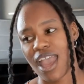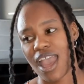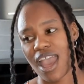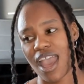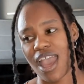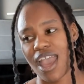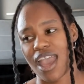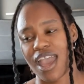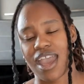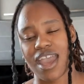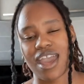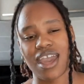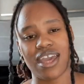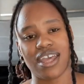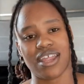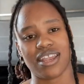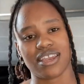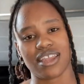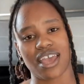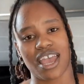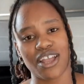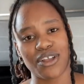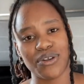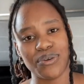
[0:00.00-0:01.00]

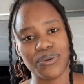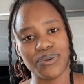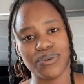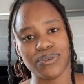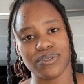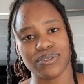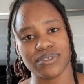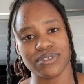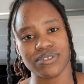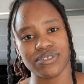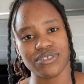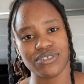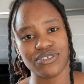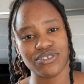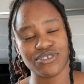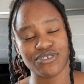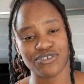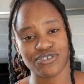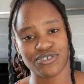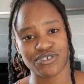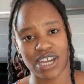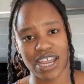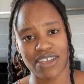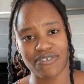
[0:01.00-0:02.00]
And I Googled
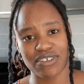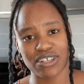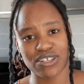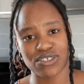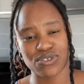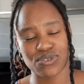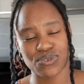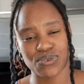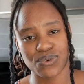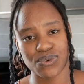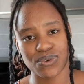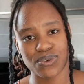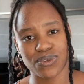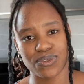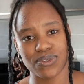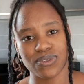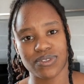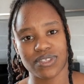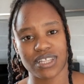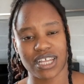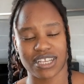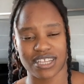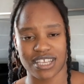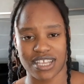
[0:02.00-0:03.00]
driving
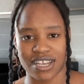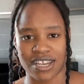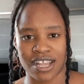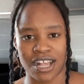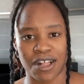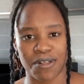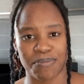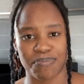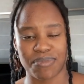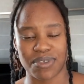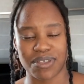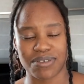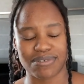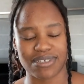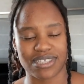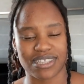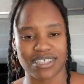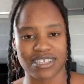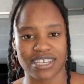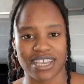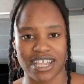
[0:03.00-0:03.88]
school that can help me with